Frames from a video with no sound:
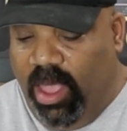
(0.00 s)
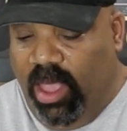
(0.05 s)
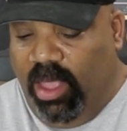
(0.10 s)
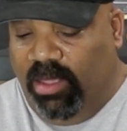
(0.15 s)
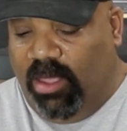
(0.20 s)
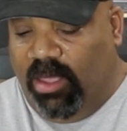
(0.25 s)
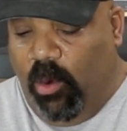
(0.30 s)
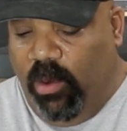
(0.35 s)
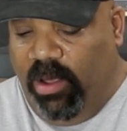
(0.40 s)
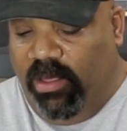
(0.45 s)

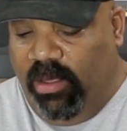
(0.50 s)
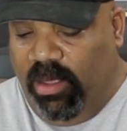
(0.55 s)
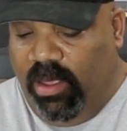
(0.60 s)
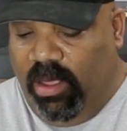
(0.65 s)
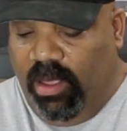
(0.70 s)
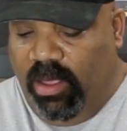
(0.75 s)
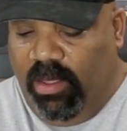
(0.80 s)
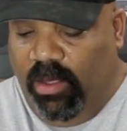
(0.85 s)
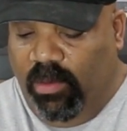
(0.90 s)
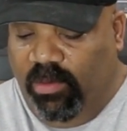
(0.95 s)
So we
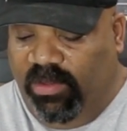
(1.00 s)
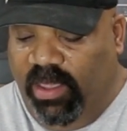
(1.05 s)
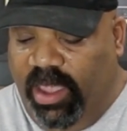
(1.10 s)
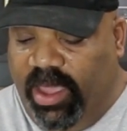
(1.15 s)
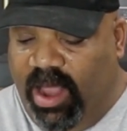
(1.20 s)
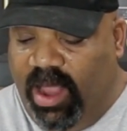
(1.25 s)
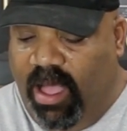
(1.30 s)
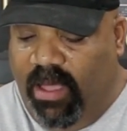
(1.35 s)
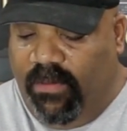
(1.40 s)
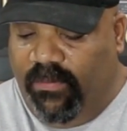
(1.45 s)
took
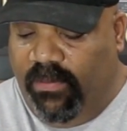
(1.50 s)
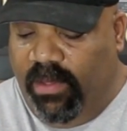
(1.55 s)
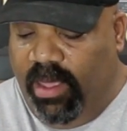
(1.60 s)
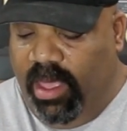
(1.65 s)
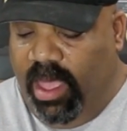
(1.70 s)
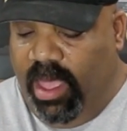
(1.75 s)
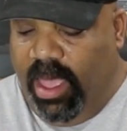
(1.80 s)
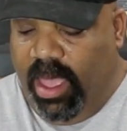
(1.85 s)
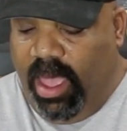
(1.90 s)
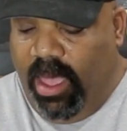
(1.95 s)
it
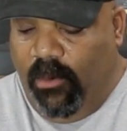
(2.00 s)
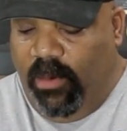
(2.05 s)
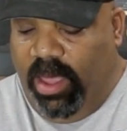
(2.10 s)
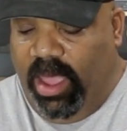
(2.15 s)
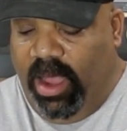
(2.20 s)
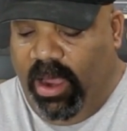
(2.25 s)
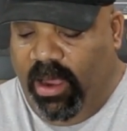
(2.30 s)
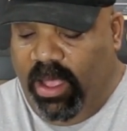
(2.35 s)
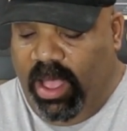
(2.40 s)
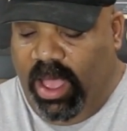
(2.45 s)
off and
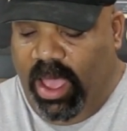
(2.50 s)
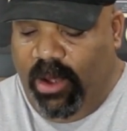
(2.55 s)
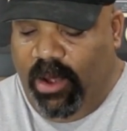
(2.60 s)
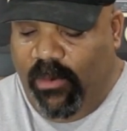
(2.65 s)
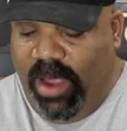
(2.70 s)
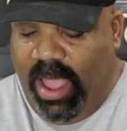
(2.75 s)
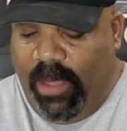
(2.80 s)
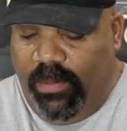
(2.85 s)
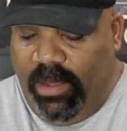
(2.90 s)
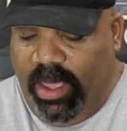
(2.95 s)
we are
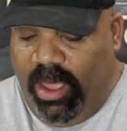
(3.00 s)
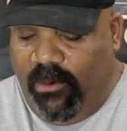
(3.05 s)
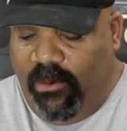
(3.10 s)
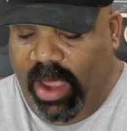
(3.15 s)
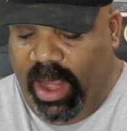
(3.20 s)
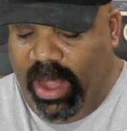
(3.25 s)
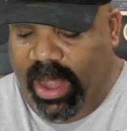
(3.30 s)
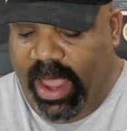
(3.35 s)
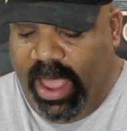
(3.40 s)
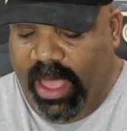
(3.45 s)
unwrapping it
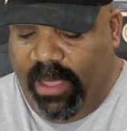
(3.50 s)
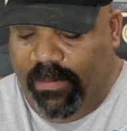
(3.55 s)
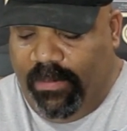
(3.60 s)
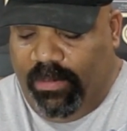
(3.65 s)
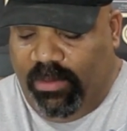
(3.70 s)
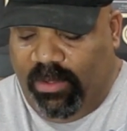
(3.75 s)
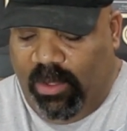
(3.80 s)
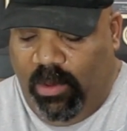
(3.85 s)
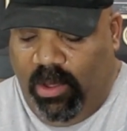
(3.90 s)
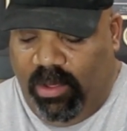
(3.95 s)
right now,
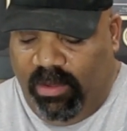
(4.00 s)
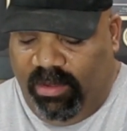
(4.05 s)
so we're gonna